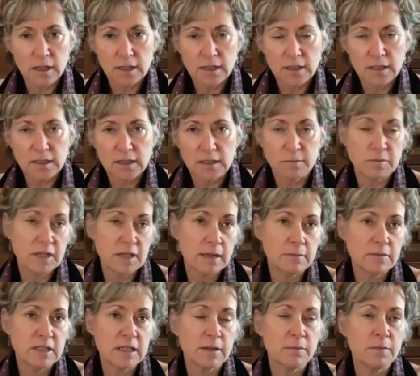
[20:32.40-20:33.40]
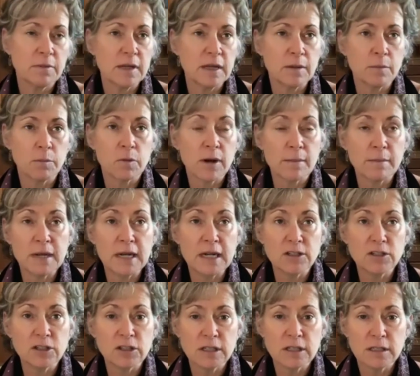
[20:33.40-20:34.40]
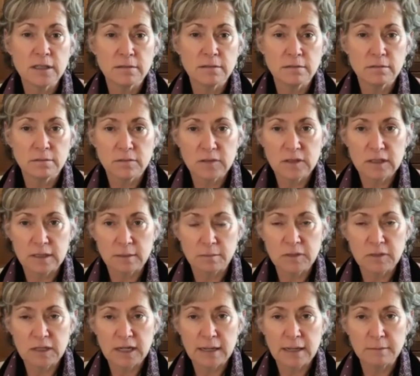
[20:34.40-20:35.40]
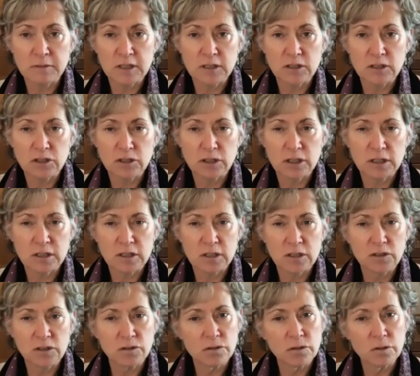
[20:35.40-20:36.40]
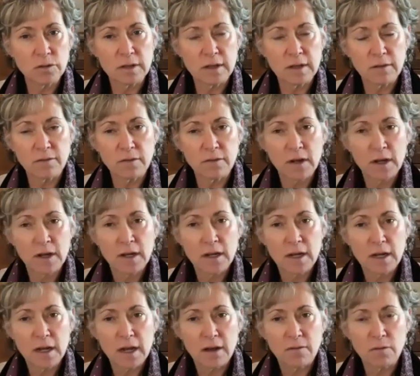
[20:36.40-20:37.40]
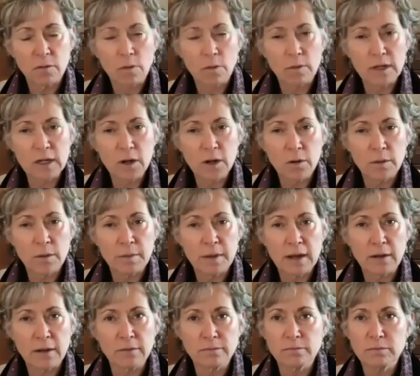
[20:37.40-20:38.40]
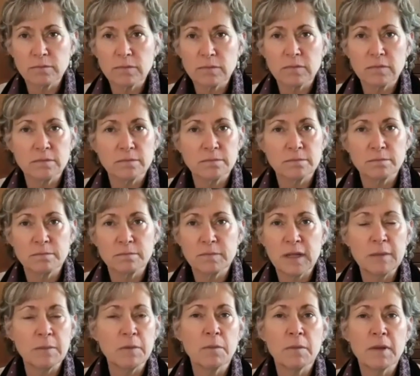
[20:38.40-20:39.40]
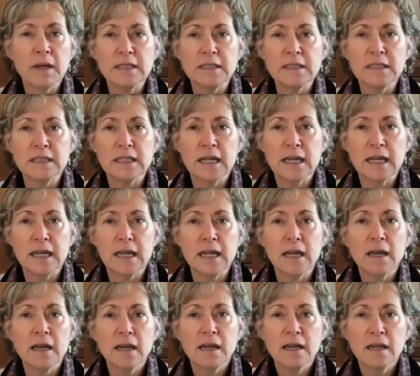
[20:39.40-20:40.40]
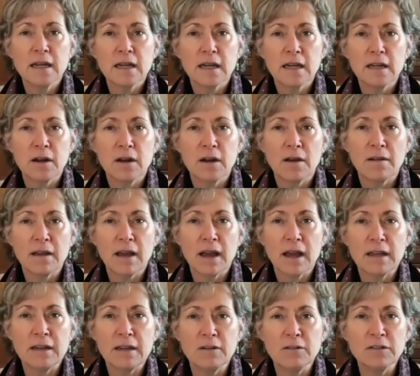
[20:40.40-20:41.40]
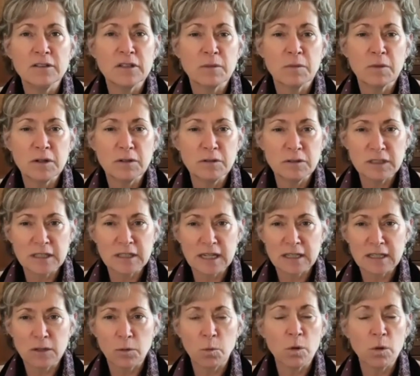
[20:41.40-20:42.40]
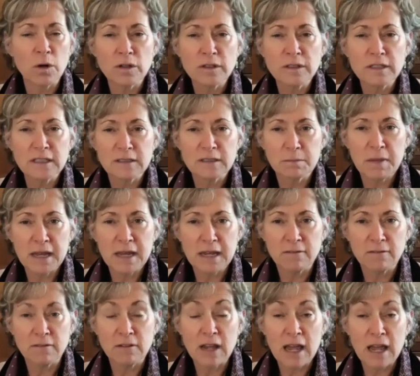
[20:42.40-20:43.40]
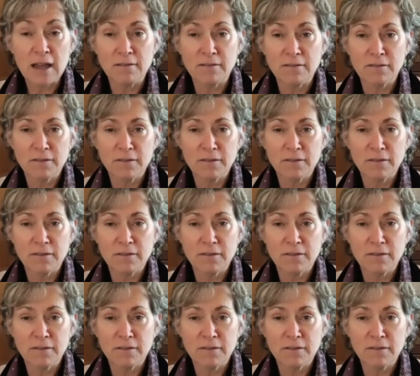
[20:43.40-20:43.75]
Sometimes it can be a premonition. Sometimes it's just a truth of what we know about. People might say, I knew someone who said, the world is made of love.